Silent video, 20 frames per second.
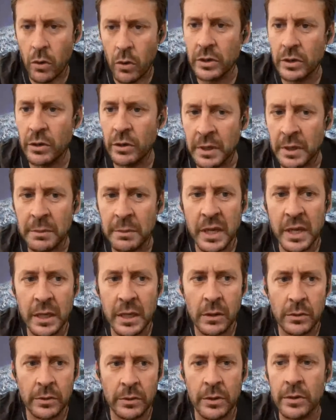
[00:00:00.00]
human
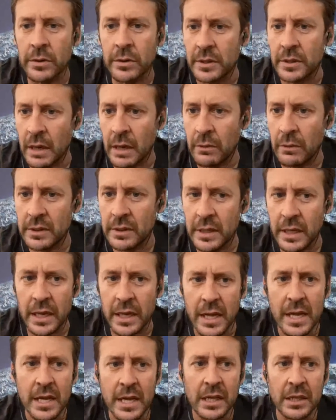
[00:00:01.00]
being on Earth, I would say.
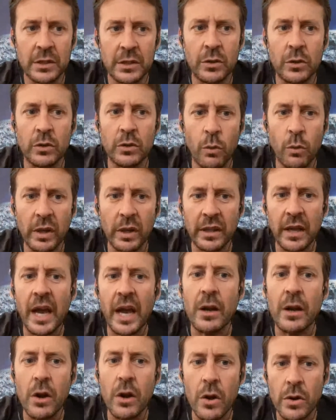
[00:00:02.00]
So what
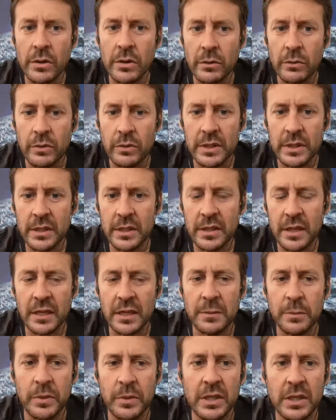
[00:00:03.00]
I learned with this
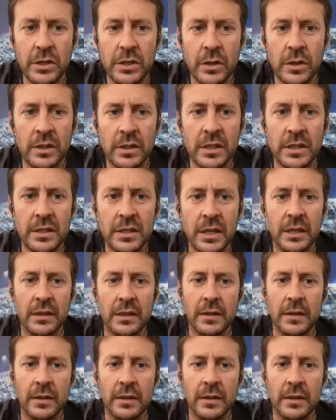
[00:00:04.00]
expedition is that